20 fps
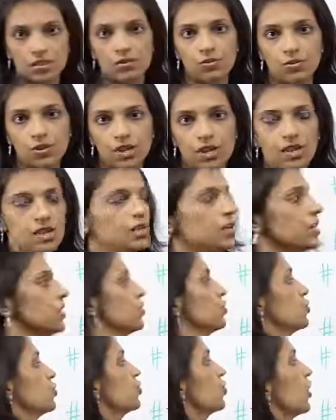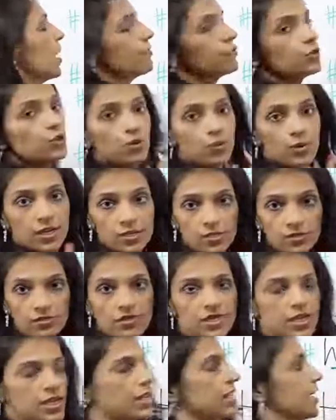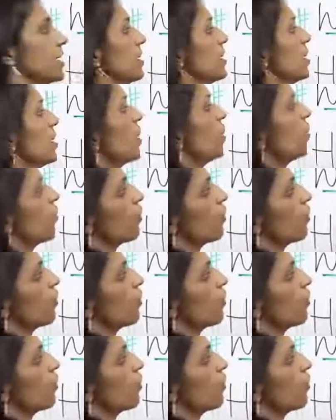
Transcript: Okay, so you have two ways of saying it.